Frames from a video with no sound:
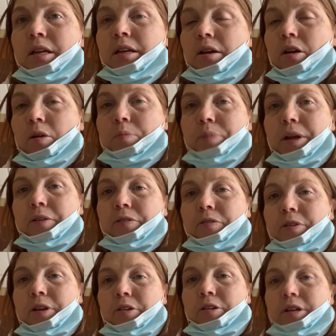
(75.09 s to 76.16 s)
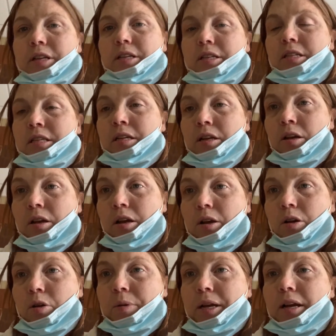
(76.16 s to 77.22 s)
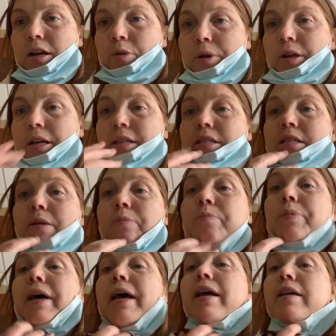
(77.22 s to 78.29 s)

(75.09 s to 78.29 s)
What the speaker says: our big fear is, oh my God, are we going to get sent back?